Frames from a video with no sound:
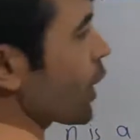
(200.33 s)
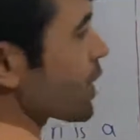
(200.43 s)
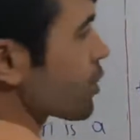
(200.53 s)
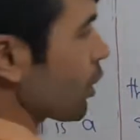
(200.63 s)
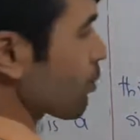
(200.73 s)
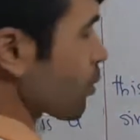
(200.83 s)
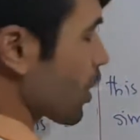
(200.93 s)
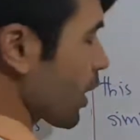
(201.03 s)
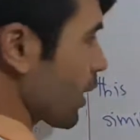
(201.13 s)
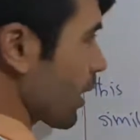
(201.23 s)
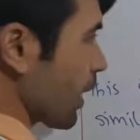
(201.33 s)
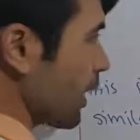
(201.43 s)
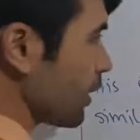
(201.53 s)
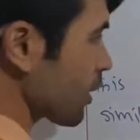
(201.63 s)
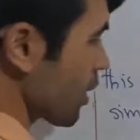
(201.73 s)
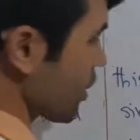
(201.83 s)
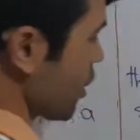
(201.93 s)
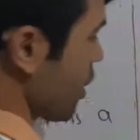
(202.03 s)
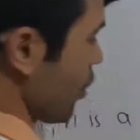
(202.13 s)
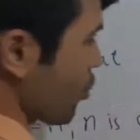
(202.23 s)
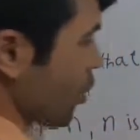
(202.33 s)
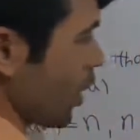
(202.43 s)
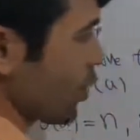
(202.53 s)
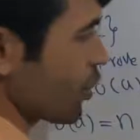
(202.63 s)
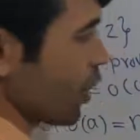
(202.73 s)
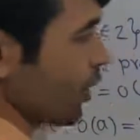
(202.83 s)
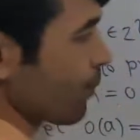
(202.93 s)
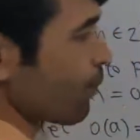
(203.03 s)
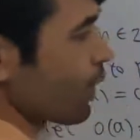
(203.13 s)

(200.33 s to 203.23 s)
I is not greater than j.